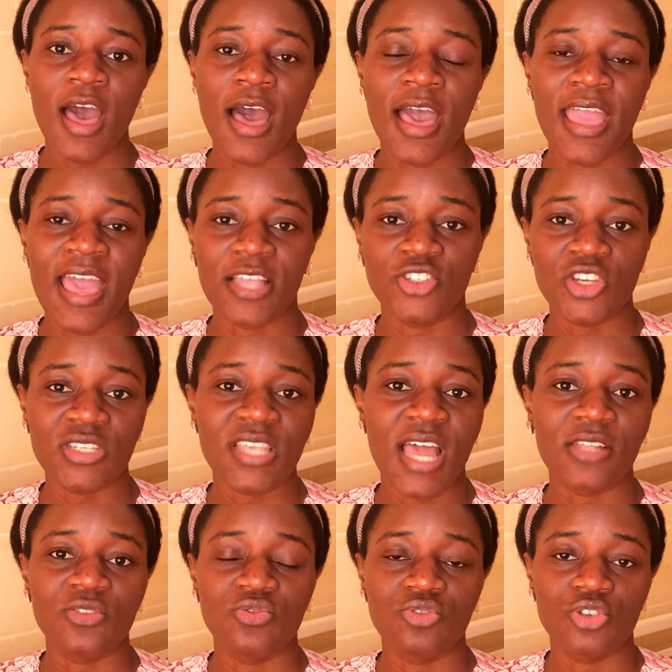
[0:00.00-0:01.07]
I had just
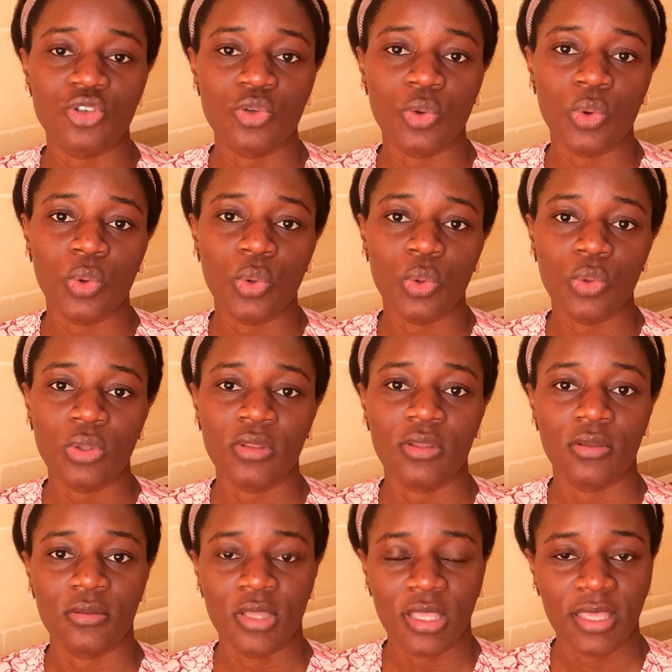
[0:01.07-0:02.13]
had to
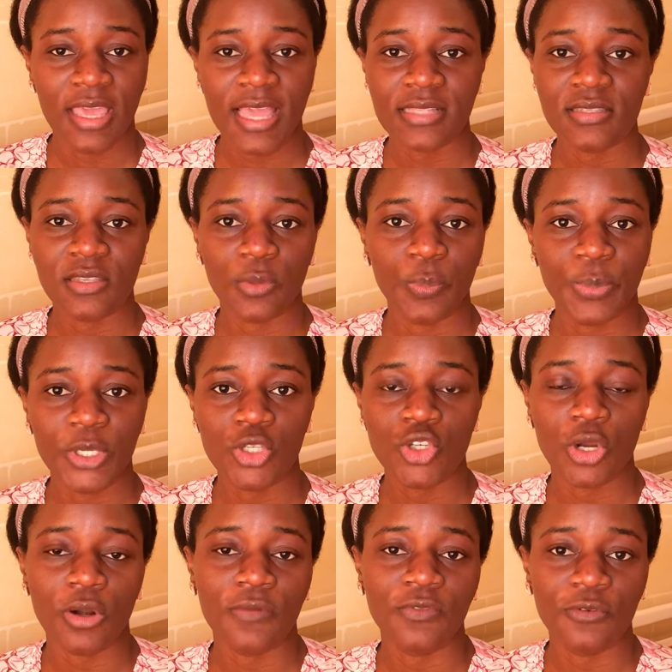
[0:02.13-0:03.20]
get a
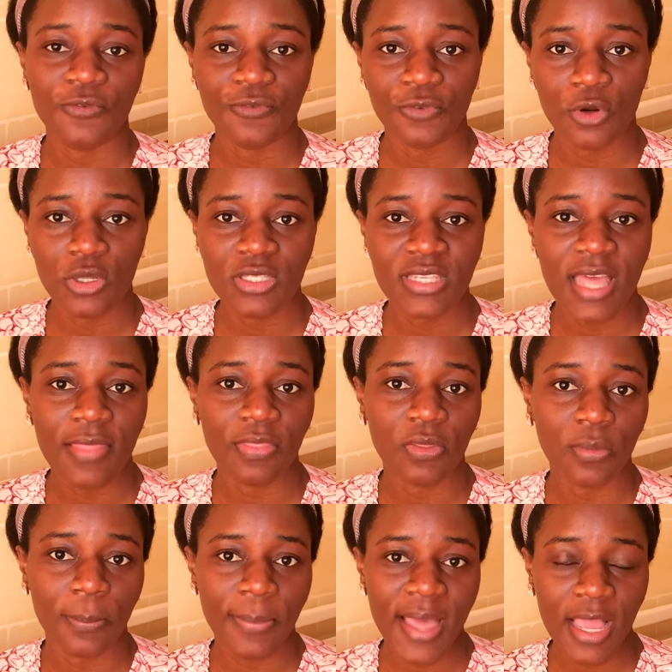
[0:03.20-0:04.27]
picture of the front and
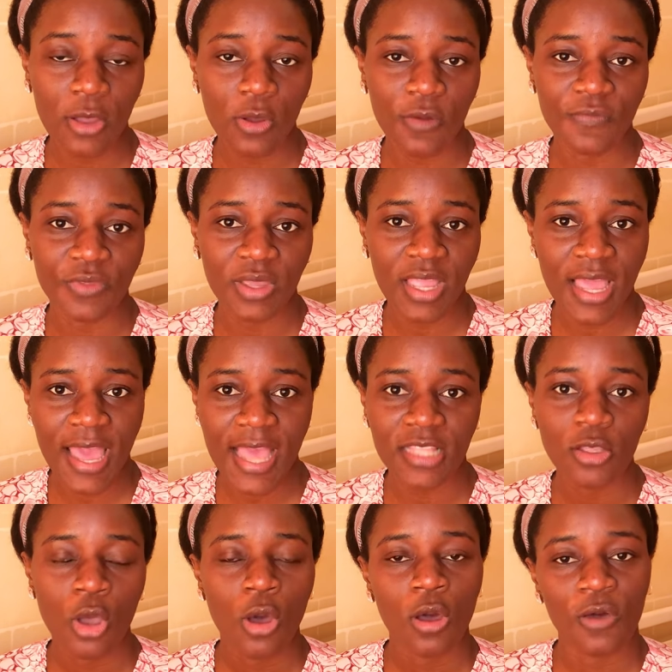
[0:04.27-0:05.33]
the back of the
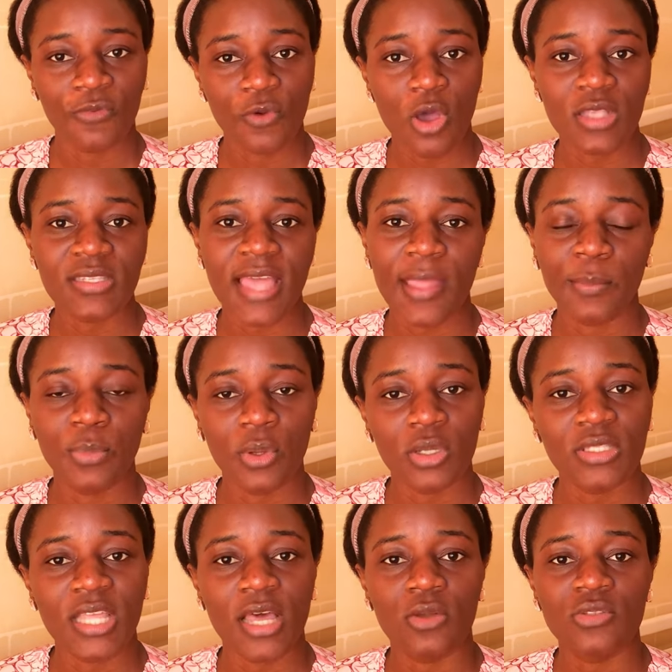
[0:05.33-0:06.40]
card. Of course, I
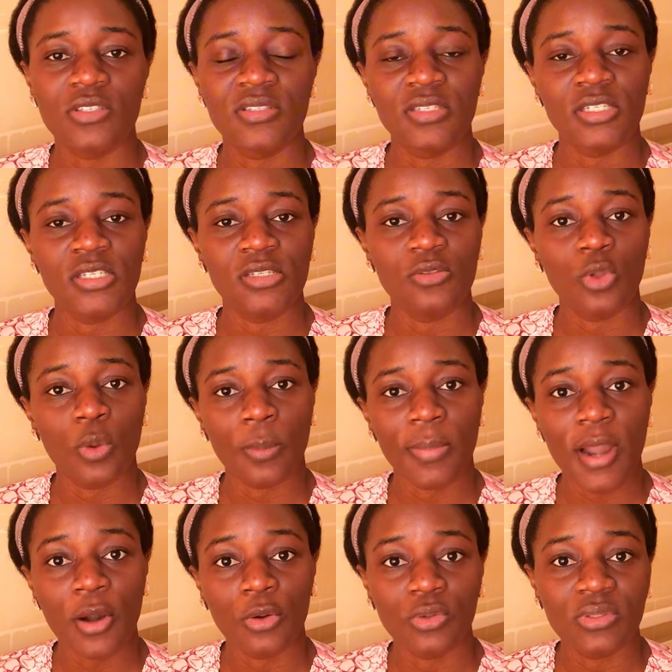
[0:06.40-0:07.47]
blurred out the
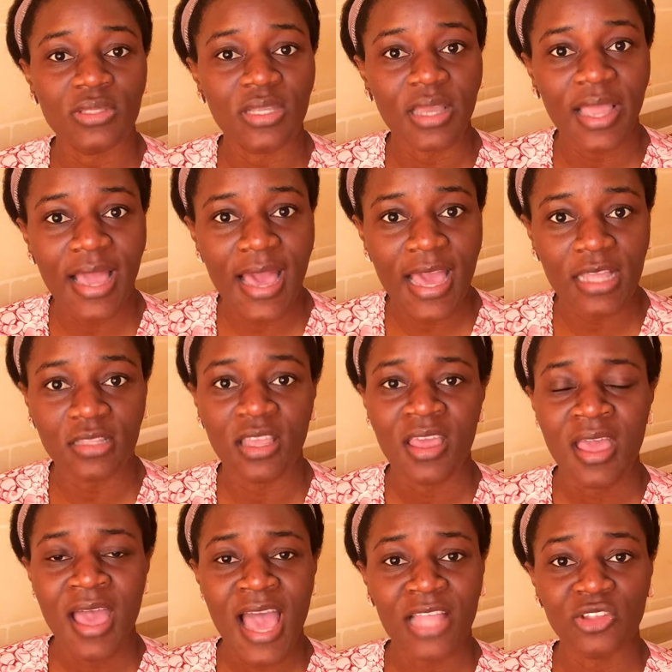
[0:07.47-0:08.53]
number on the card.
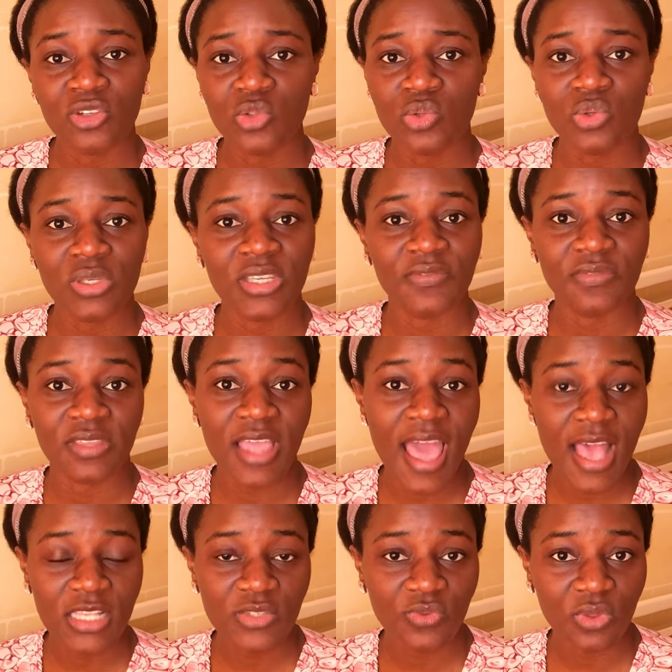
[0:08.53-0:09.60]
I don't know if they
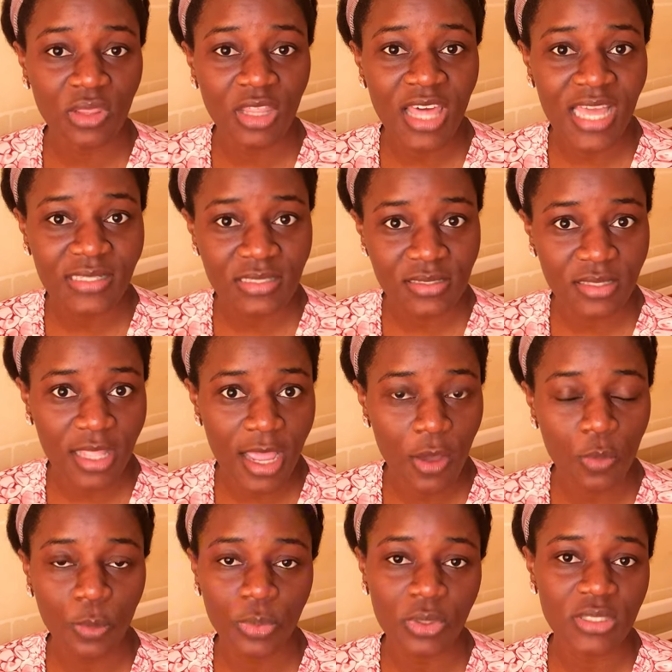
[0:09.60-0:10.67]
asked for that
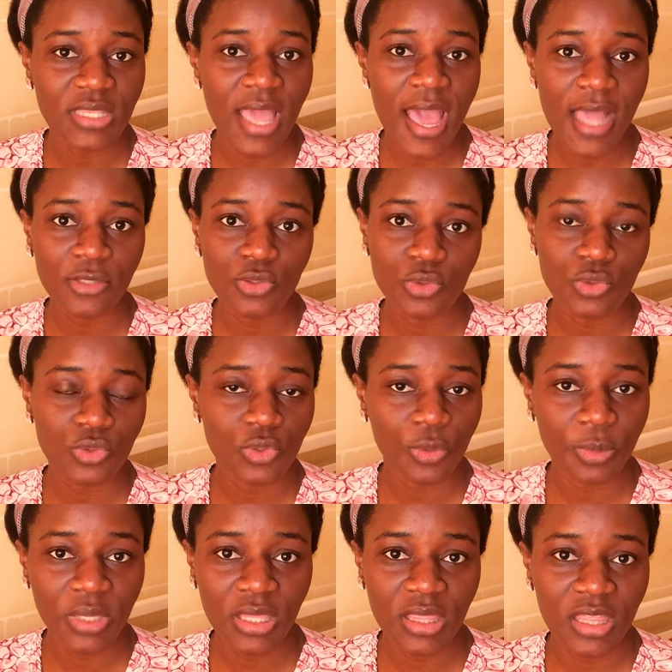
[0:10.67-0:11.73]
now, but I had to
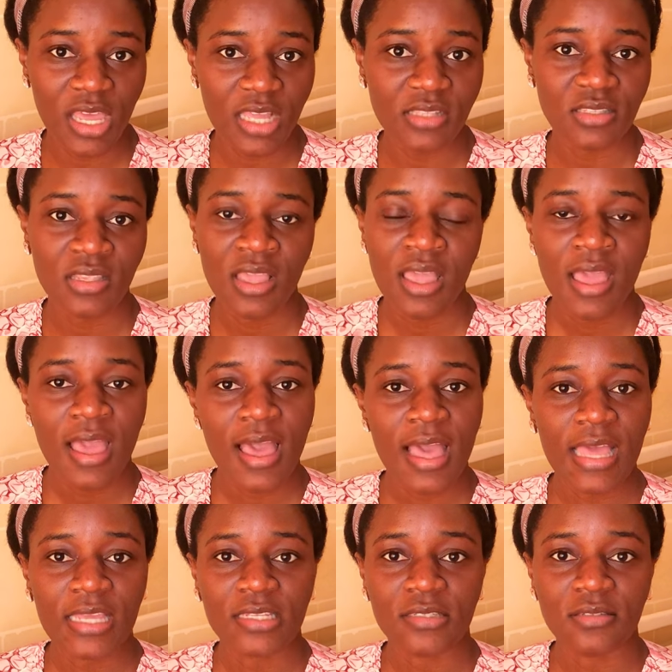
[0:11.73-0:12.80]
submit that.
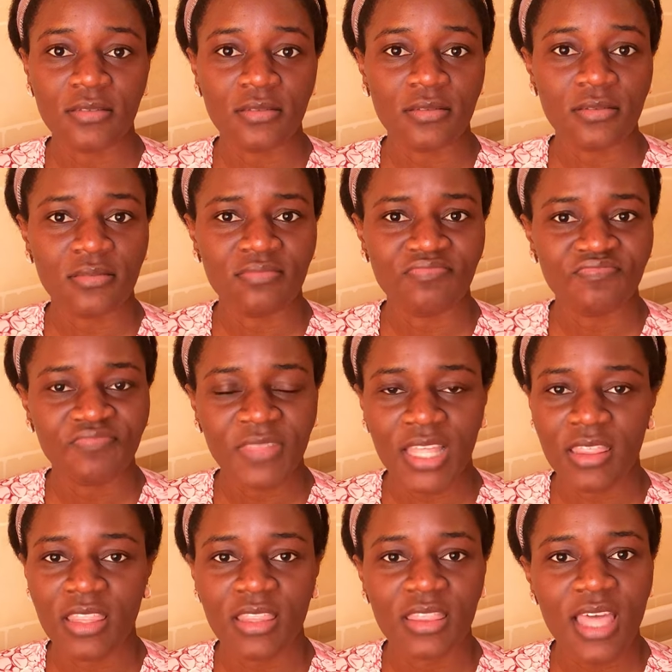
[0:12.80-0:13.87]
And I
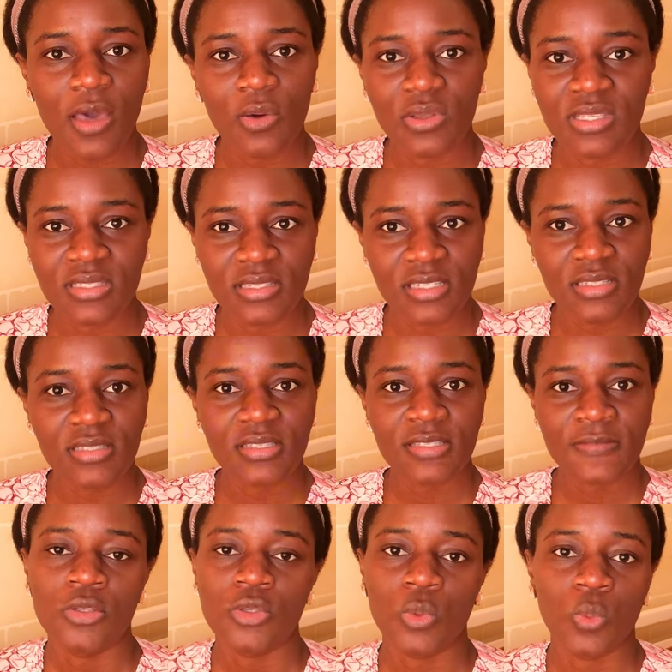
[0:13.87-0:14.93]
think that was it.
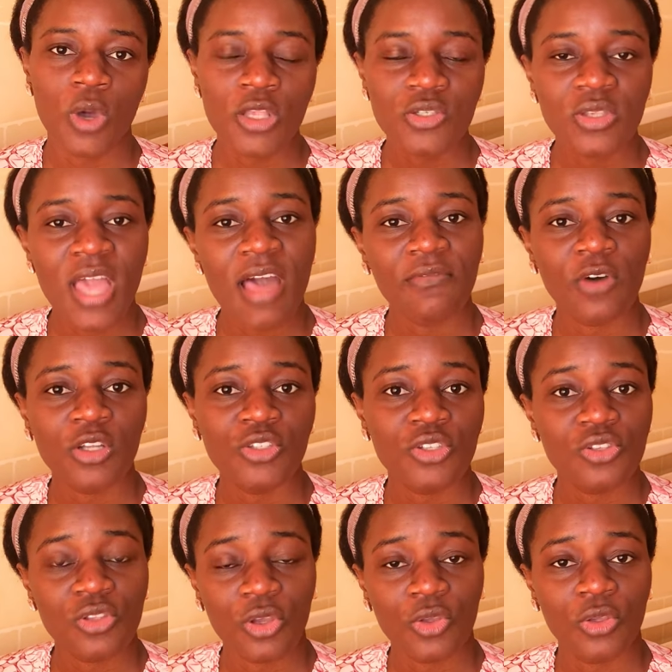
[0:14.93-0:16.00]
So once you have all
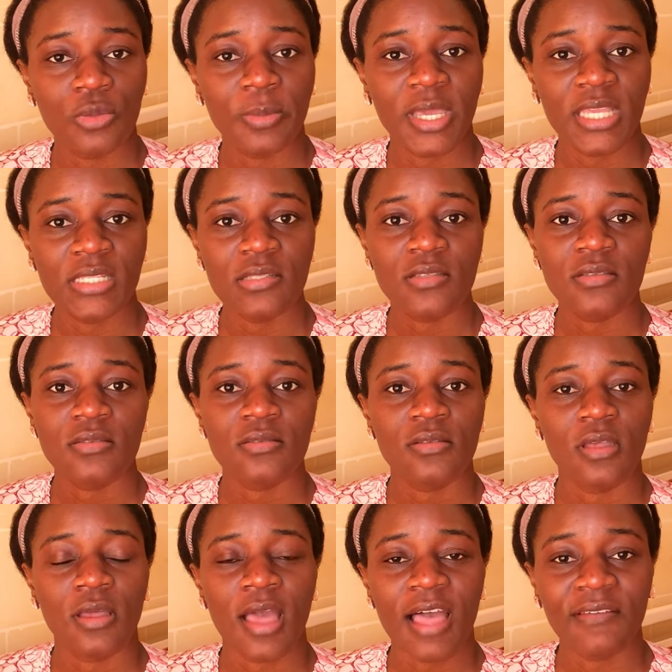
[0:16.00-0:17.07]
these documents
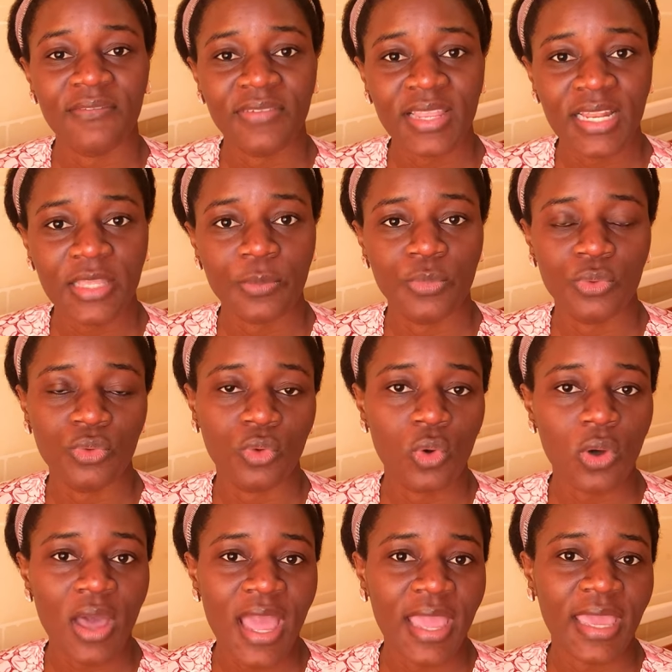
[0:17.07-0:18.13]
available,
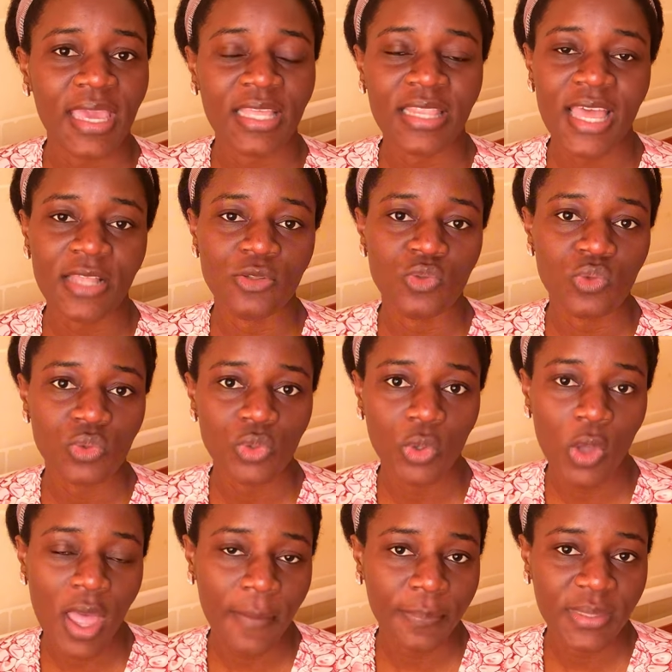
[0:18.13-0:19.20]
go ahead and do
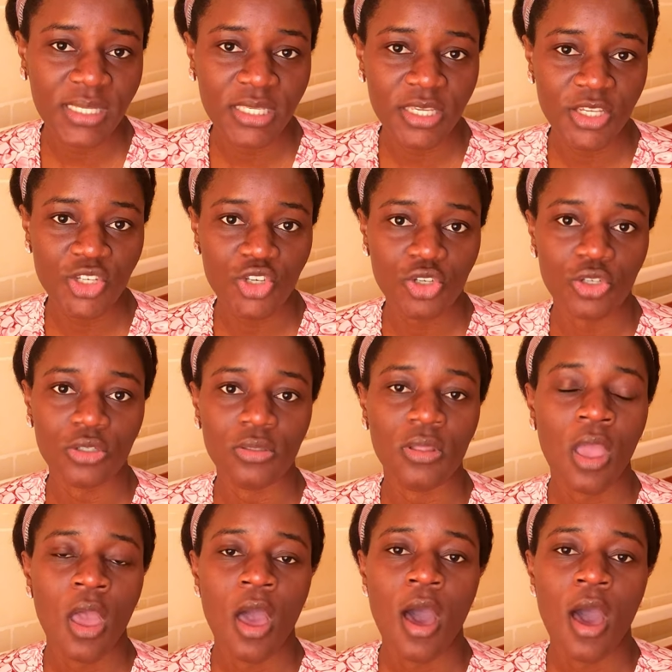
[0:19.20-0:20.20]
your application.